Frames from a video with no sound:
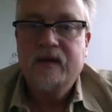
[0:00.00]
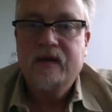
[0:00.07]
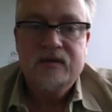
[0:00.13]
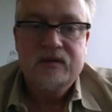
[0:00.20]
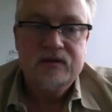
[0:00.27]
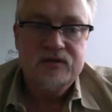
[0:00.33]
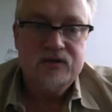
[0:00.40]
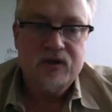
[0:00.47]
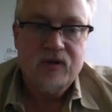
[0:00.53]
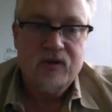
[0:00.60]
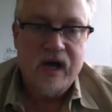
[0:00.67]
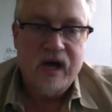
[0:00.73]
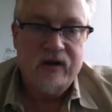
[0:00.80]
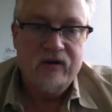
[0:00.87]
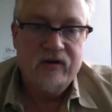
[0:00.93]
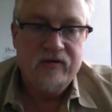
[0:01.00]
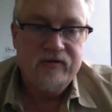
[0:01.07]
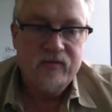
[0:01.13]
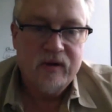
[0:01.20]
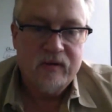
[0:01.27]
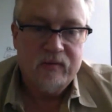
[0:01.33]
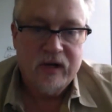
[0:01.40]
So I don't know if you
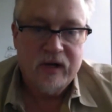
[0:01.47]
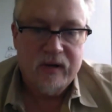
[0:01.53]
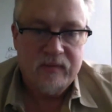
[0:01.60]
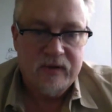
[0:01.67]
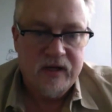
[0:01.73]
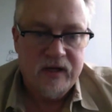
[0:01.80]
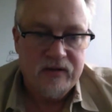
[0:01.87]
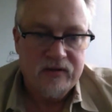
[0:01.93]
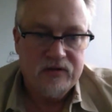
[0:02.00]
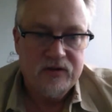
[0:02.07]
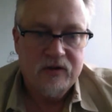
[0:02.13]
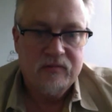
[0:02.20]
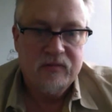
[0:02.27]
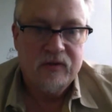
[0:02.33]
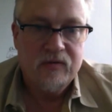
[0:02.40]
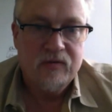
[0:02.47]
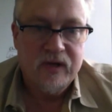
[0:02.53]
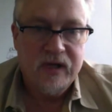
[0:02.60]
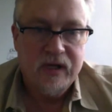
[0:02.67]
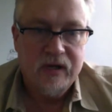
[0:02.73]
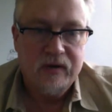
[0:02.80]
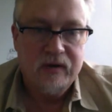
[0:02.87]
want to bring up another terminal
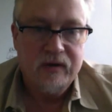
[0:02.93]
window.